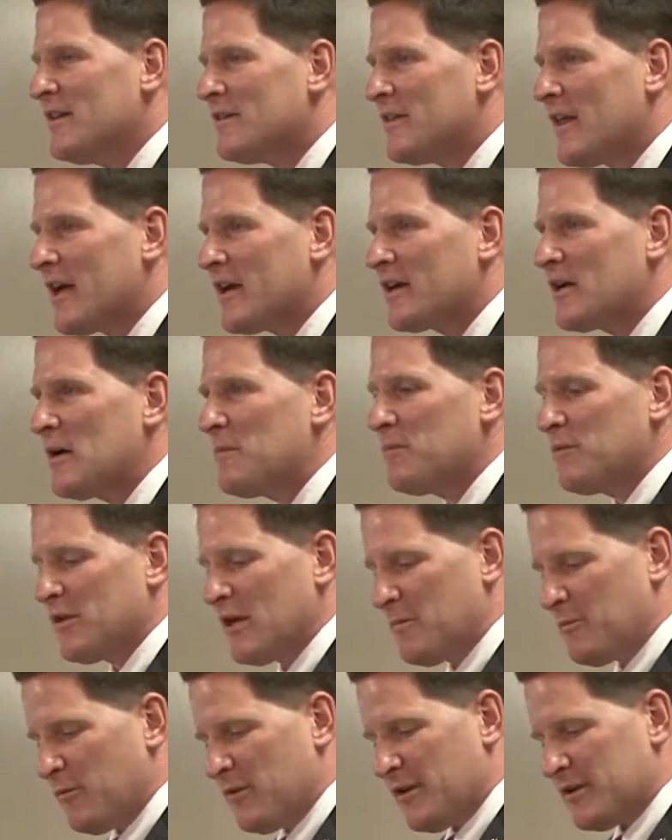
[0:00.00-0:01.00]
That coupled
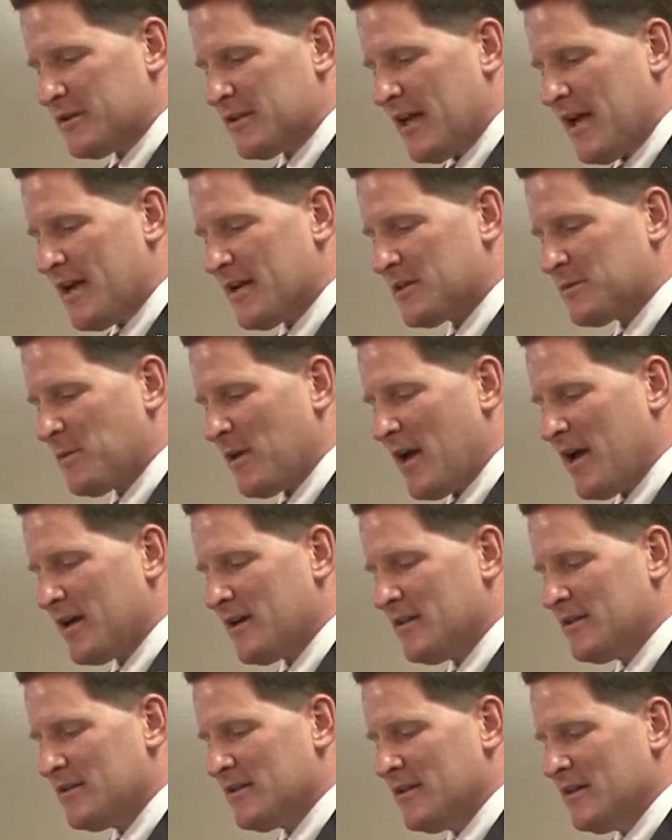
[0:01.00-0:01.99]
up with our tax
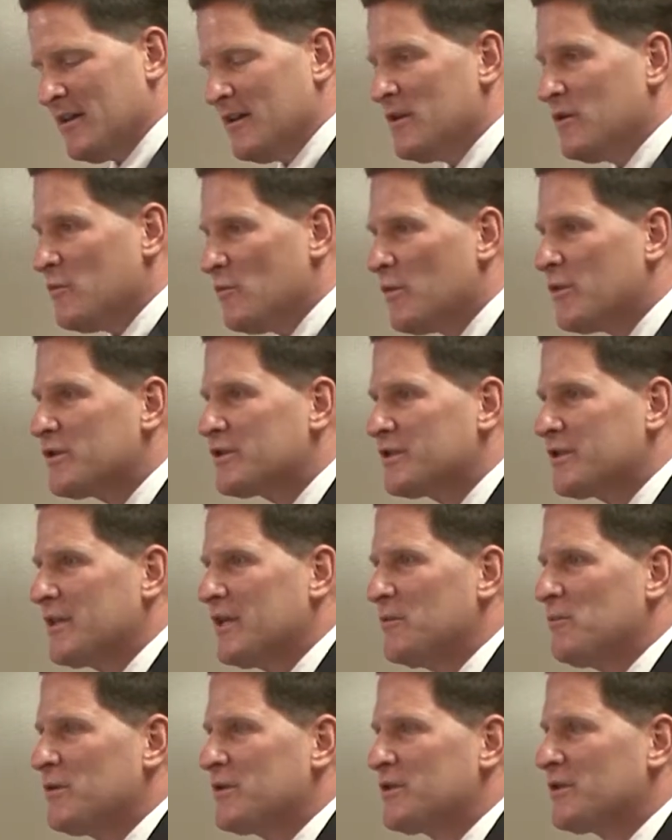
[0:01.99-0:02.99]
package, we're
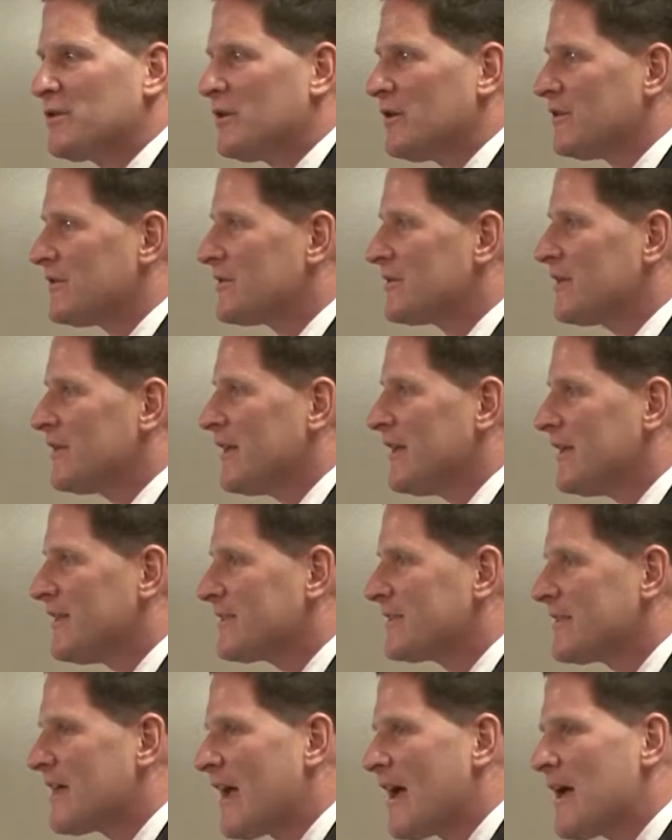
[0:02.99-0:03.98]
seeing results. And
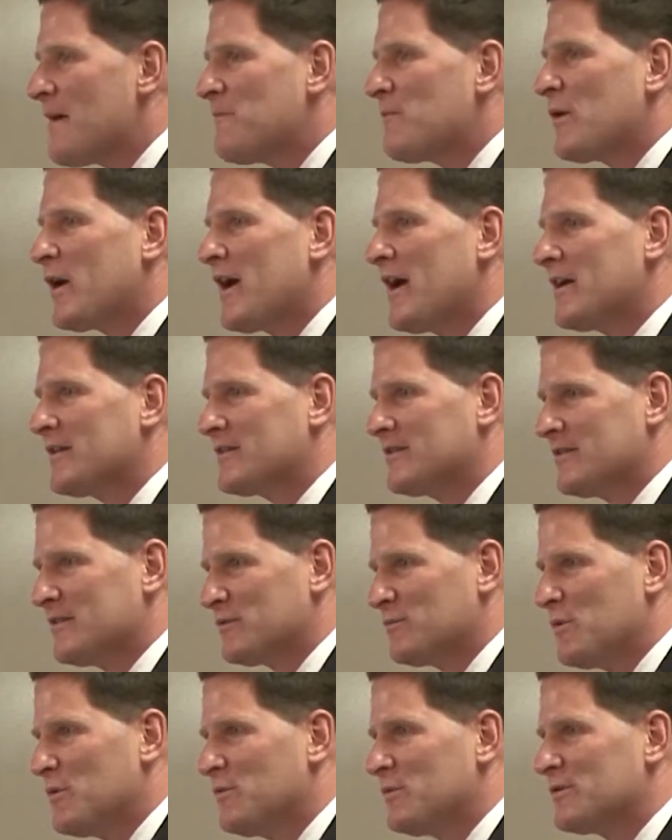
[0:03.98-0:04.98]
as time
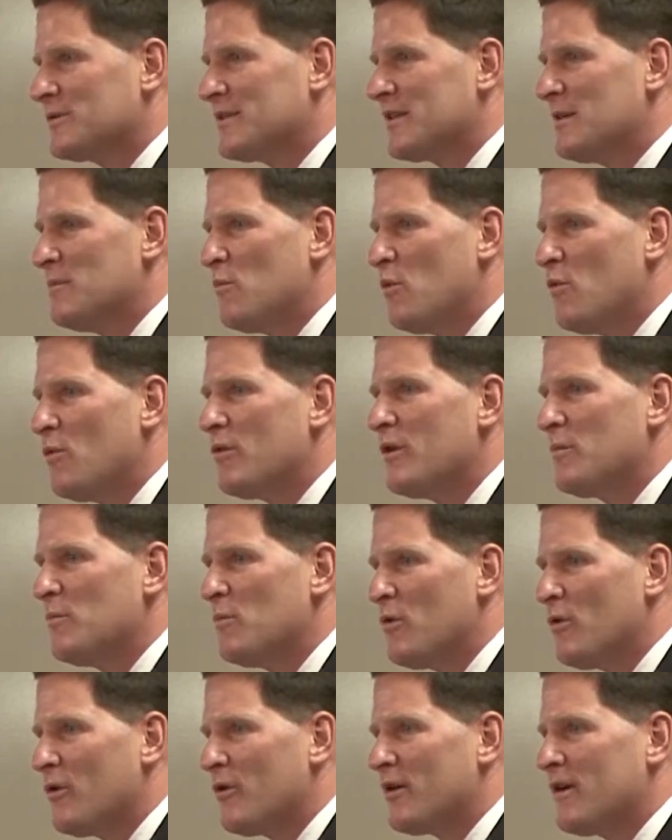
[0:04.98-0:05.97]
passes, we will see more and
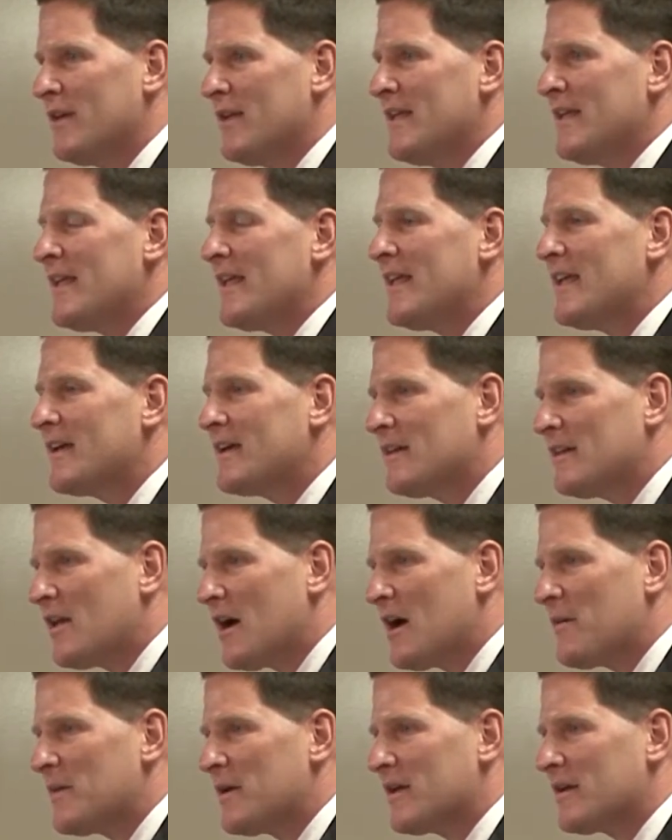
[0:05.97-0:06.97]
more
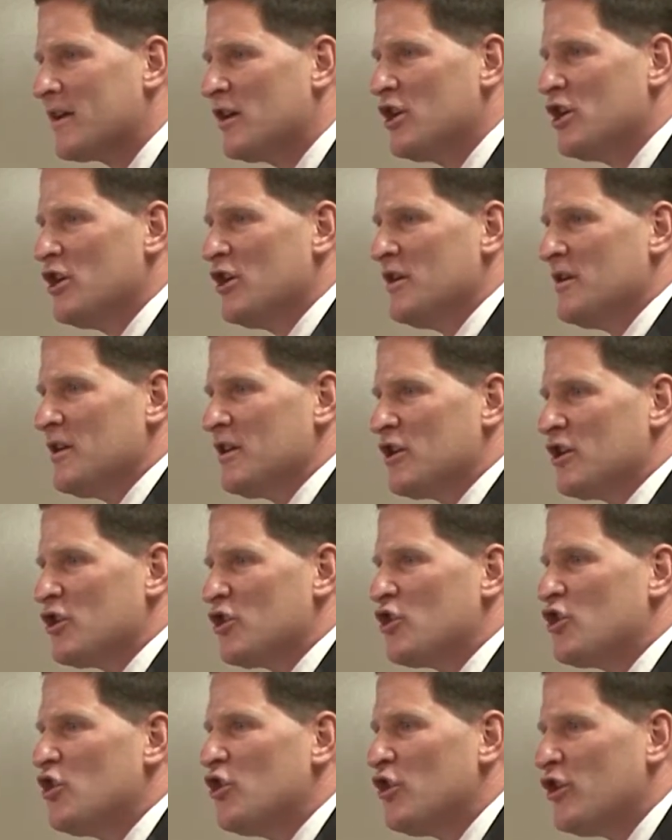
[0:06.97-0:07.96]
economic
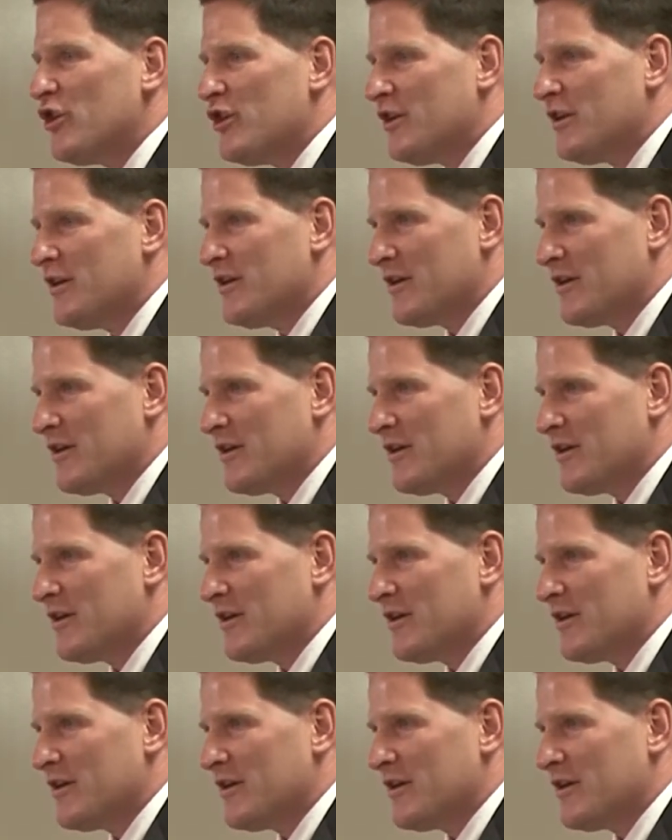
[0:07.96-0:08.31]
good